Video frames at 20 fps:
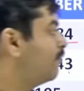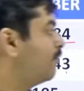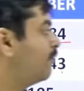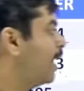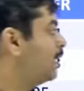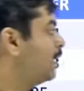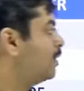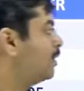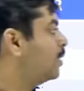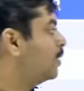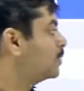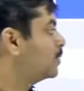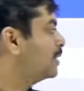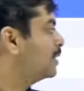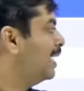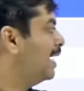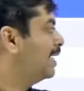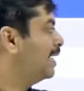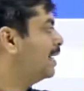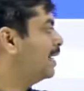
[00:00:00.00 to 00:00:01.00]

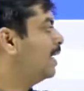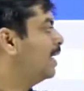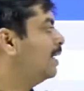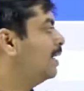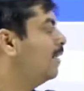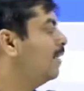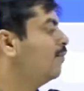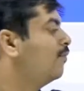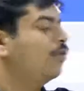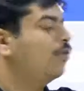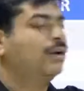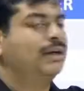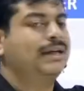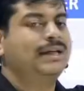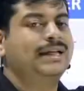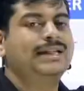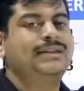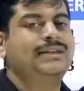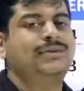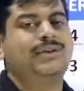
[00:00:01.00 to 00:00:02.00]

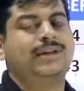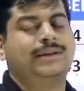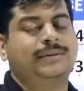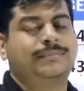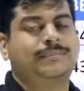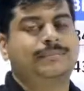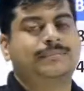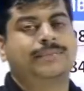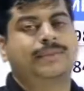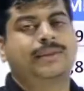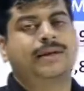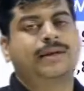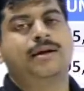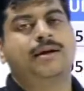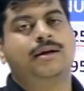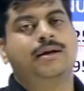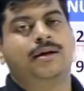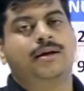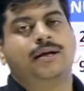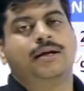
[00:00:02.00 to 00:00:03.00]
5,843.
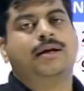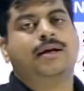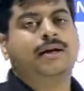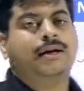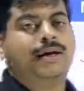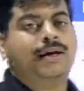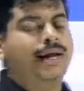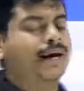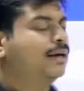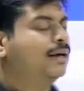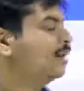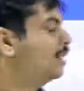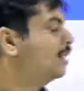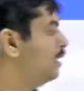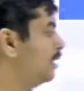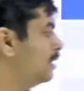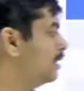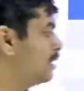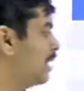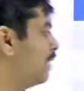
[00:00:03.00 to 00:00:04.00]
Correct?
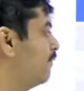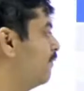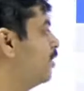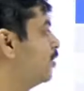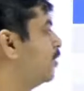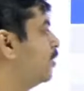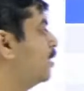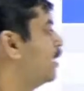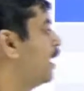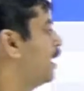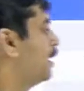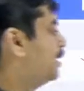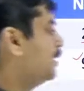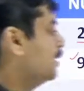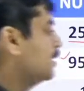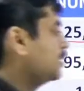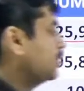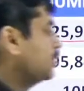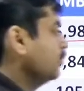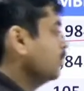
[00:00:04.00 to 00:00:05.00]
In the same way, you can write
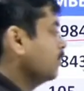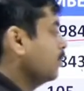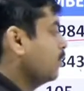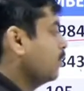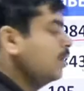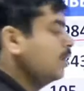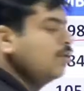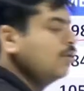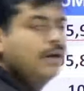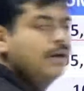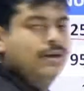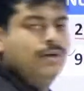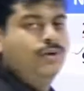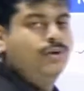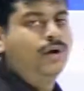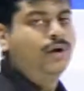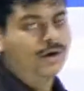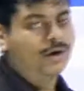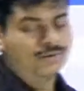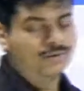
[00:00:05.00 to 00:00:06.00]
these two. Okay, you already
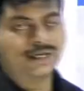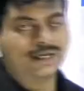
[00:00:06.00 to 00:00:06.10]
know how to